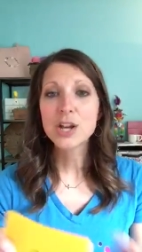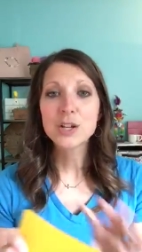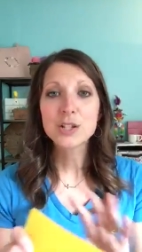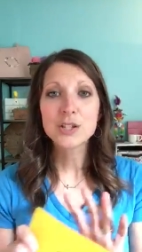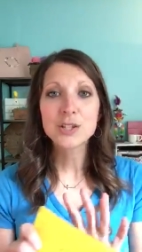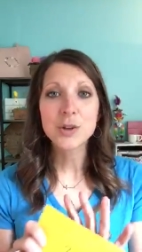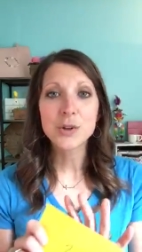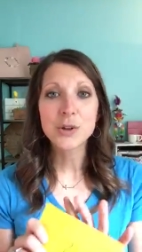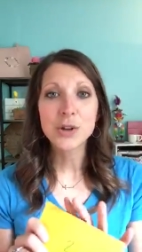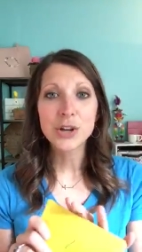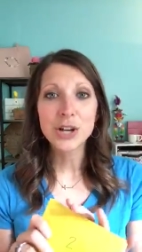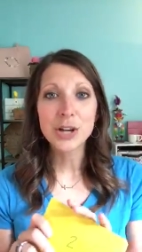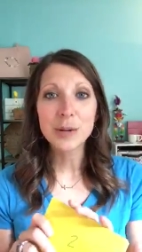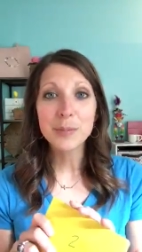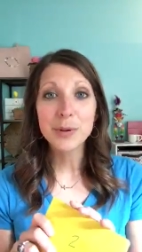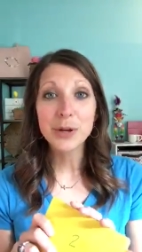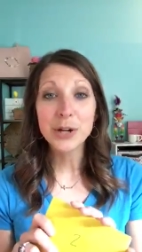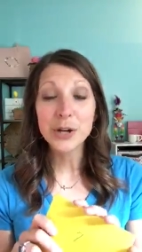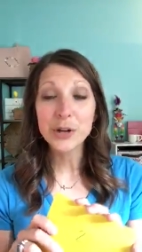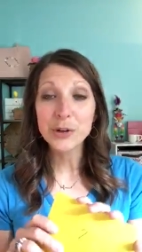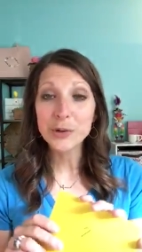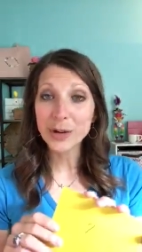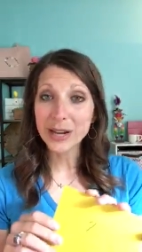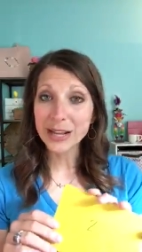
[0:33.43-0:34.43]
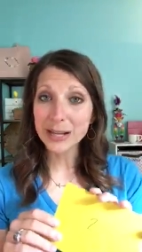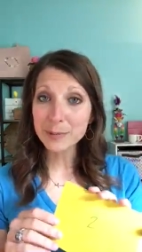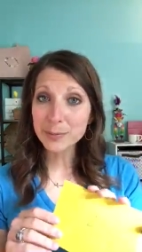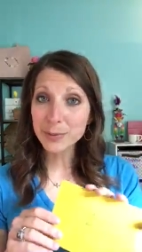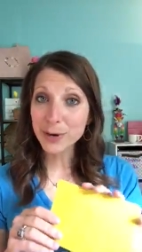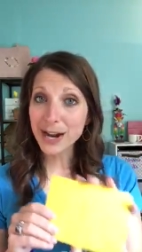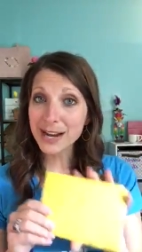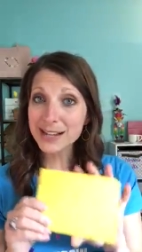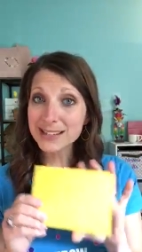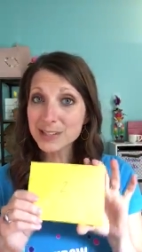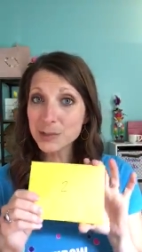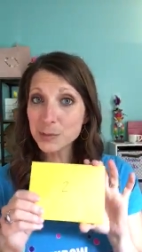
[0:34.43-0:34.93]
So you're going to put a grand
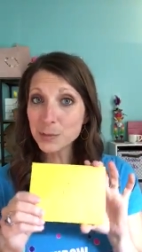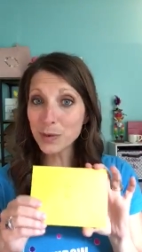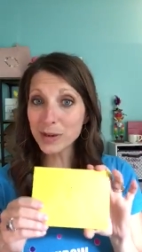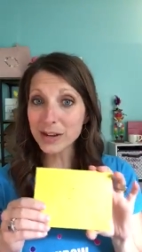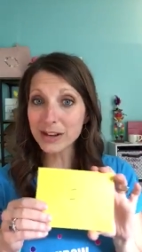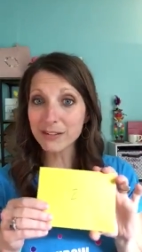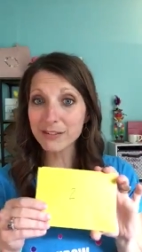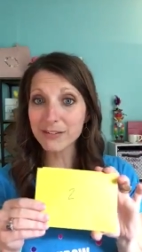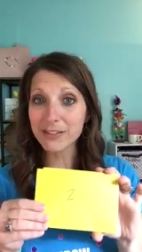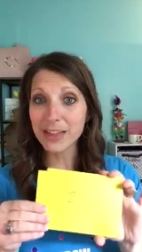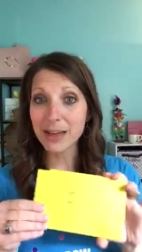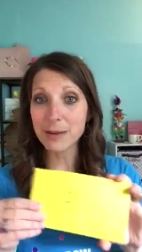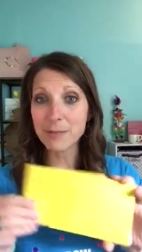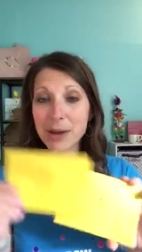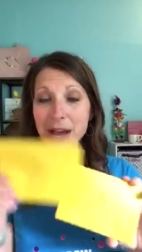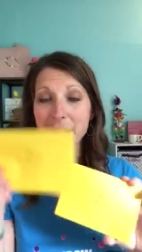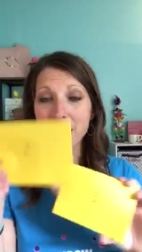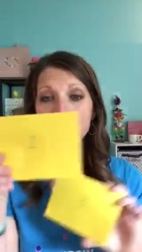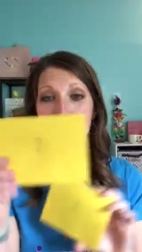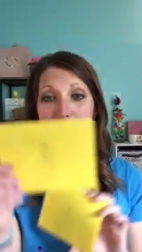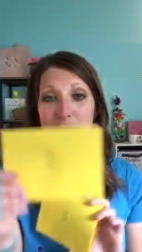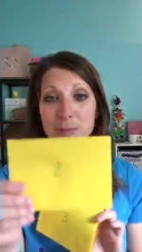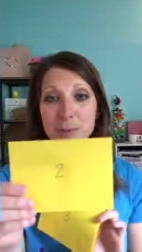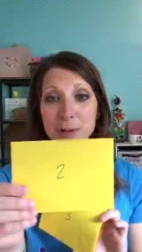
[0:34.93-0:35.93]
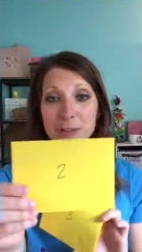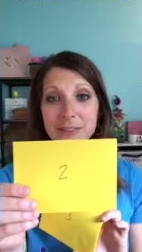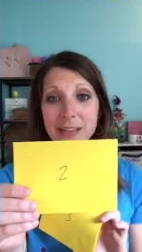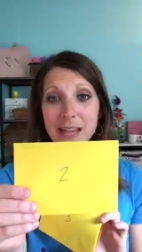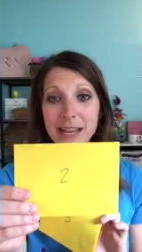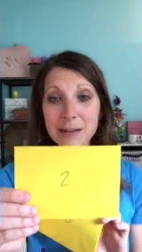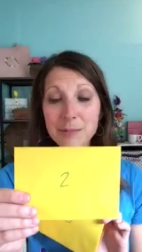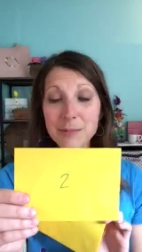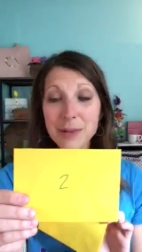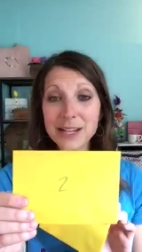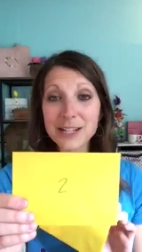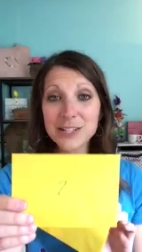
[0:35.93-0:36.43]
prize in one of them. I always put
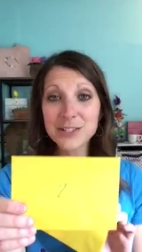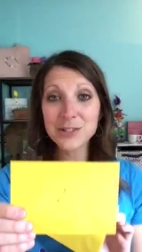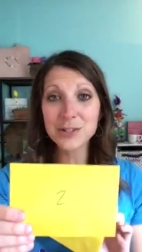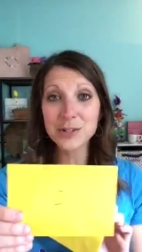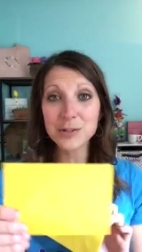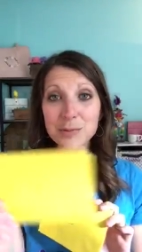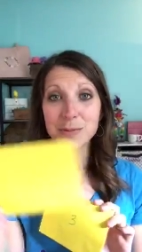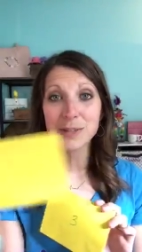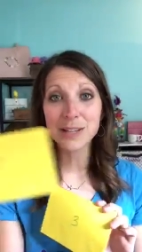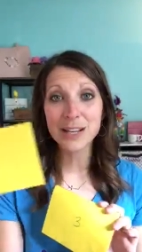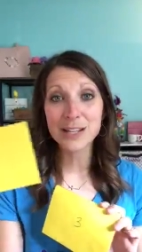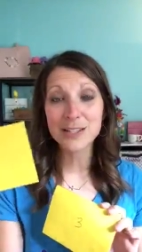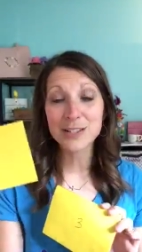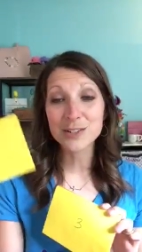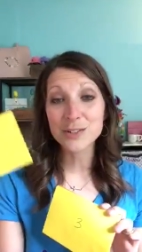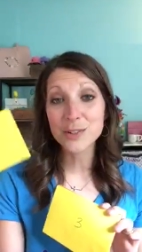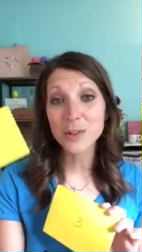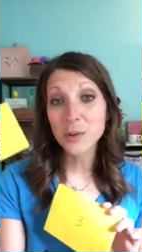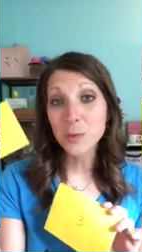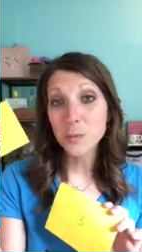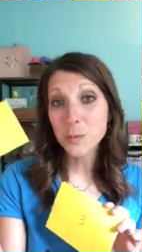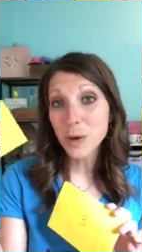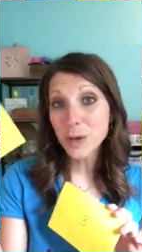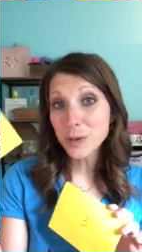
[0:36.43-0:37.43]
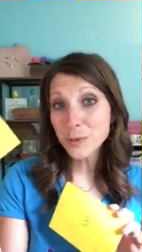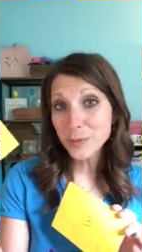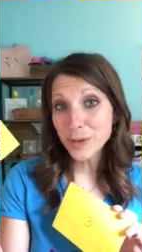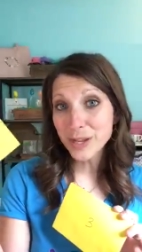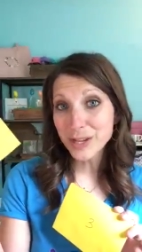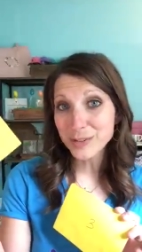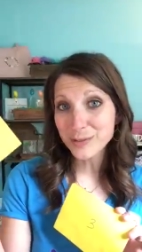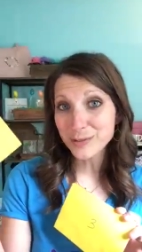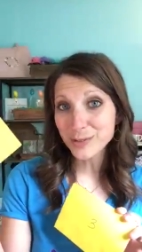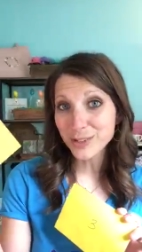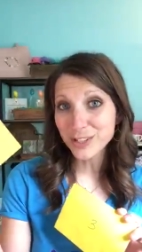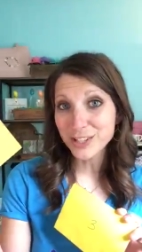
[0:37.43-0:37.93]
that in my 2 because there's only one
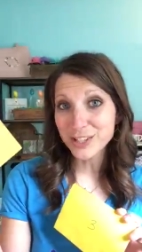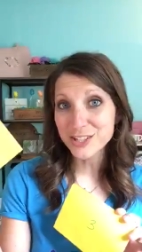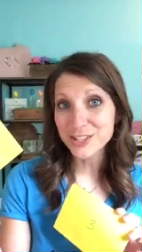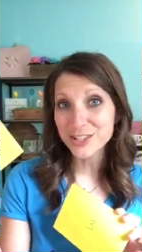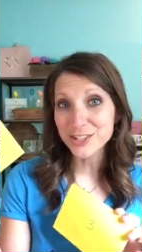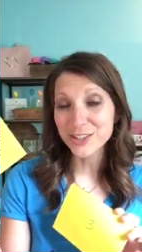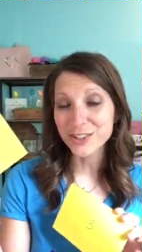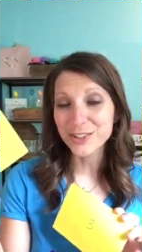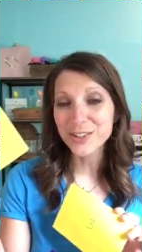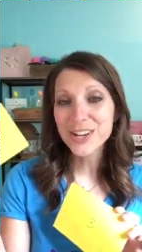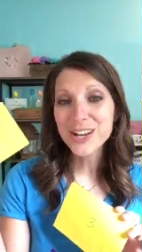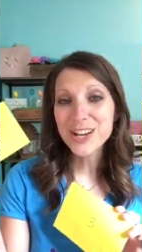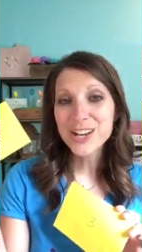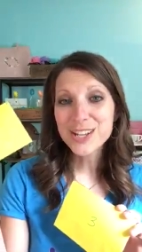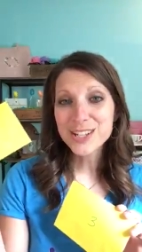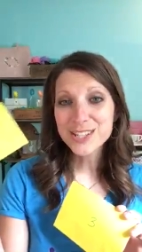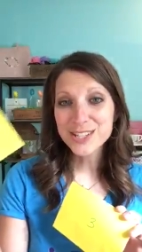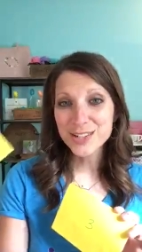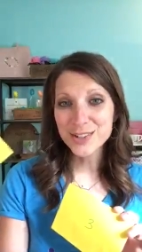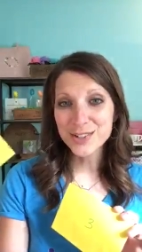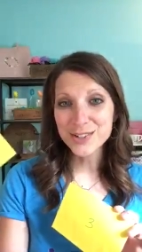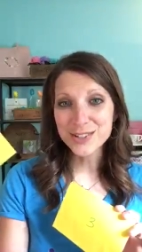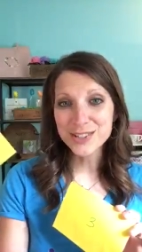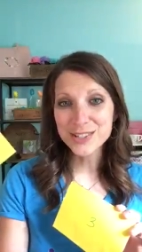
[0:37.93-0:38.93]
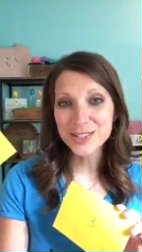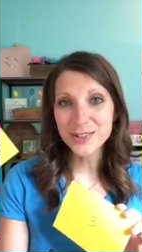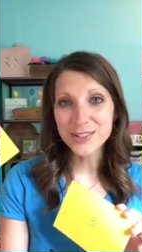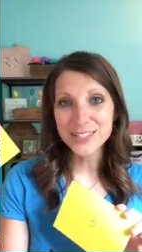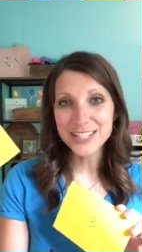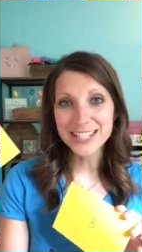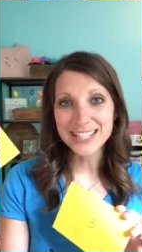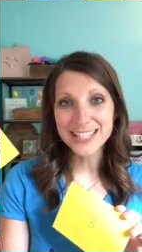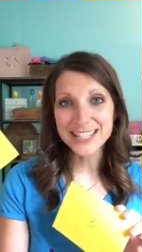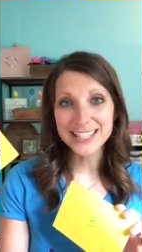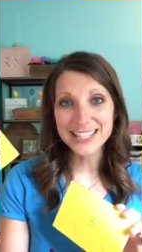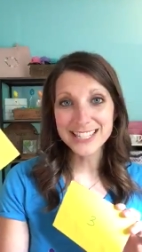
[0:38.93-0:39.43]
way to roll a 2. So
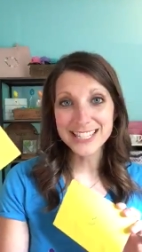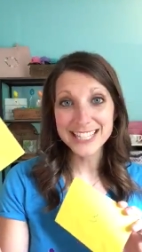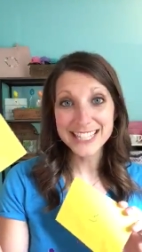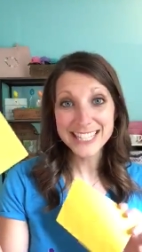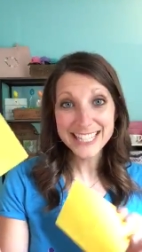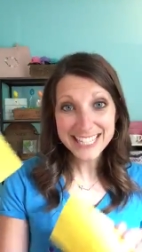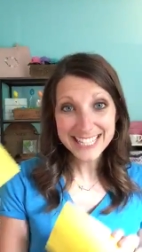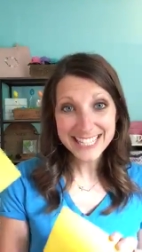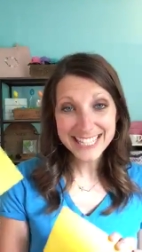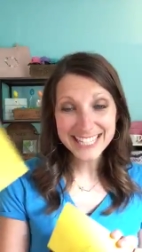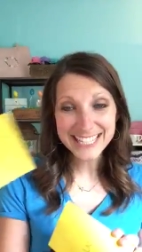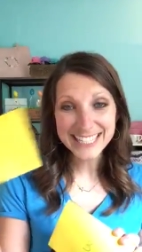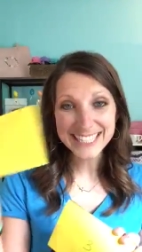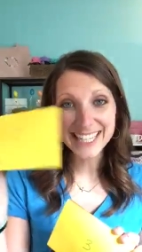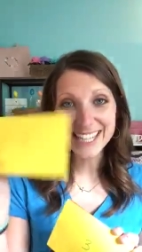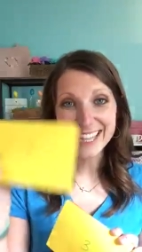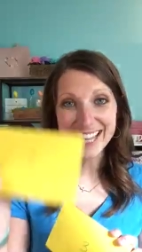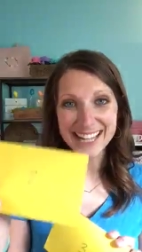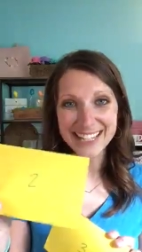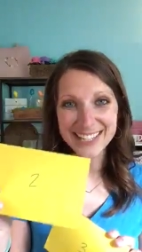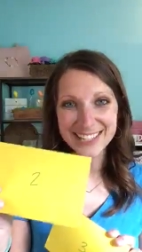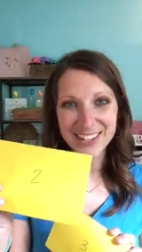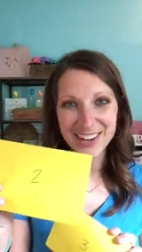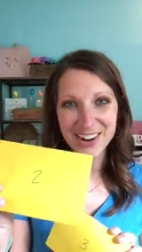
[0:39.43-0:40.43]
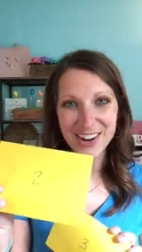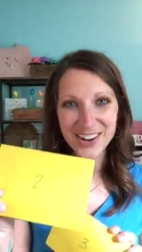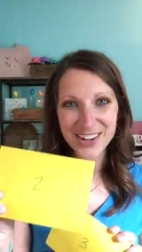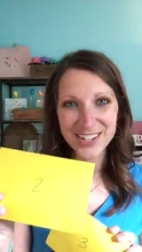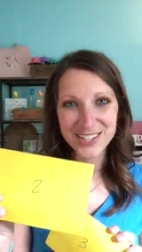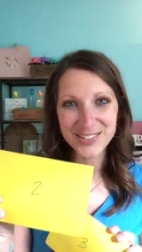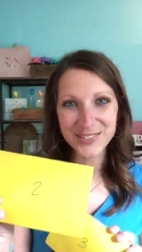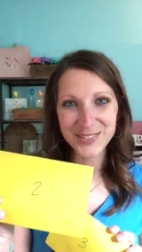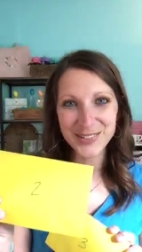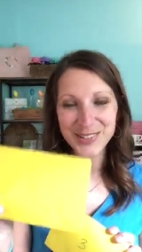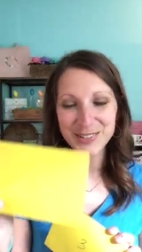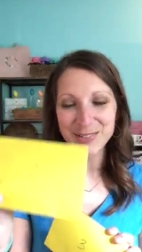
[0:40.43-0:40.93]
statistically that's the
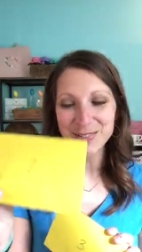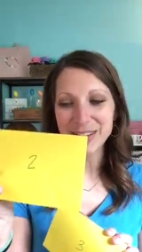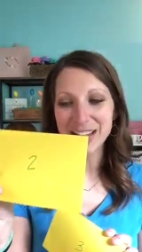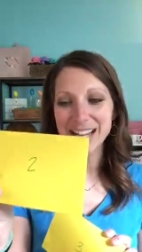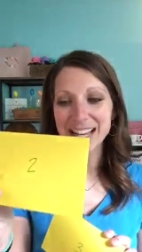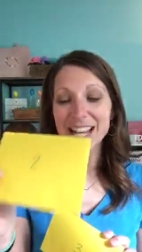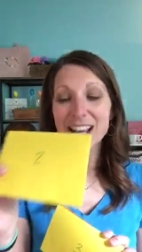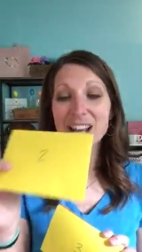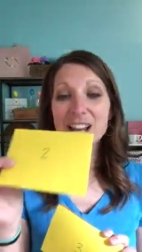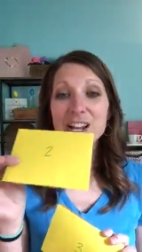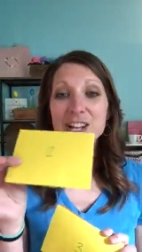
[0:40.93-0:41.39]
hardest one to win.